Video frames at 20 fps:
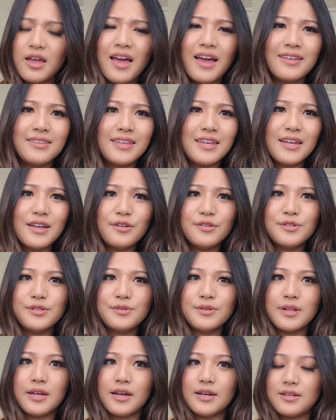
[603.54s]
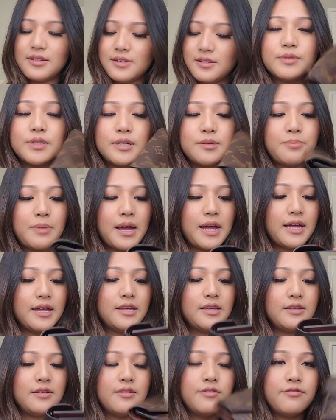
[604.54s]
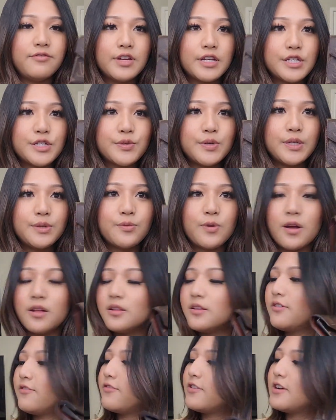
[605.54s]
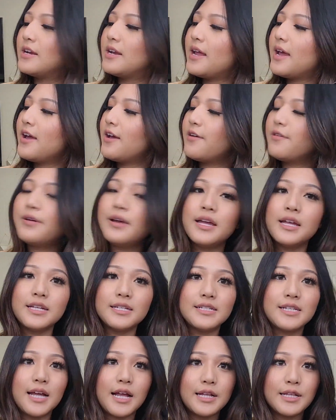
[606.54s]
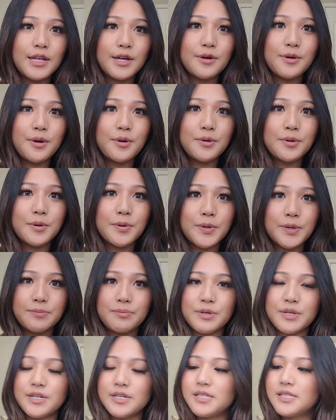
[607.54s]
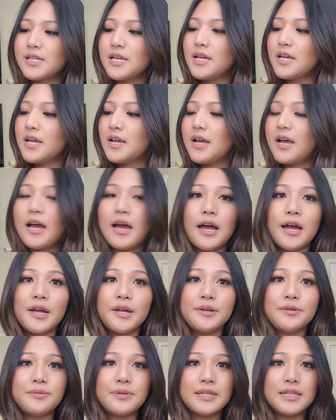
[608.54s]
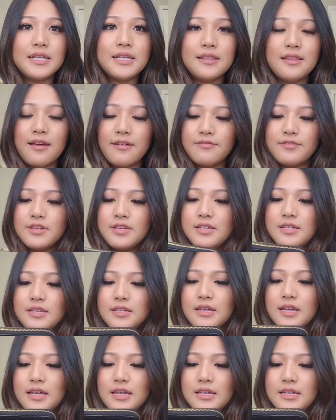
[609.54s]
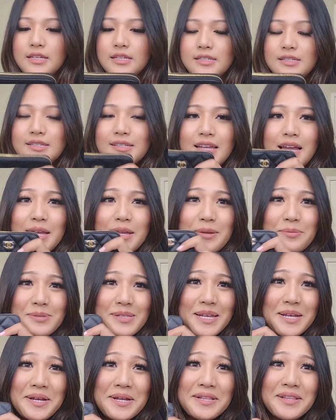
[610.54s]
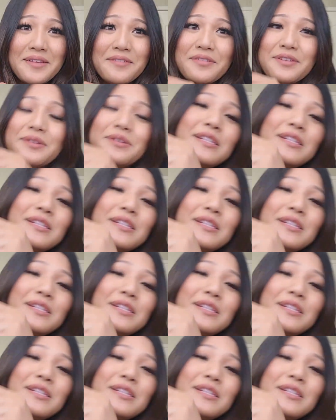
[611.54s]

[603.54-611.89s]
I think I'll do that. Goodbye Victorine wallet for now, and hello coin purse. I really love it, and I keep saying I love it.